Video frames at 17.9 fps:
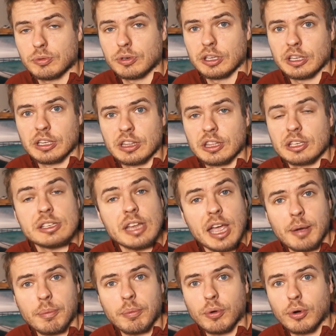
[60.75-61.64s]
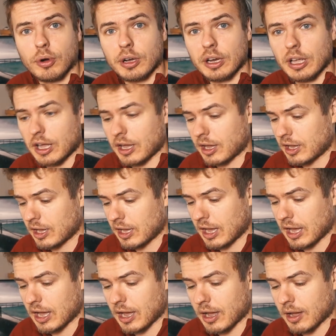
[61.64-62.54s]
with tap water,
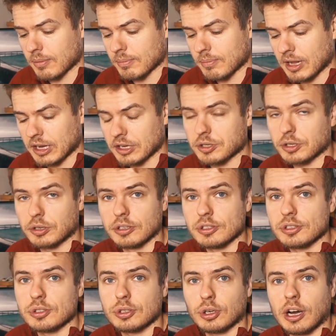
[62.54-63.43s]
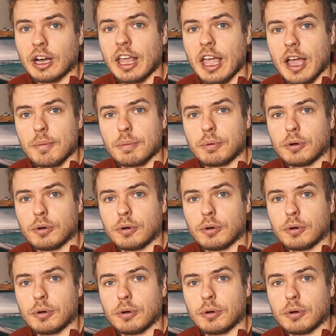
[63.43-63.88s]
make sure it's dried out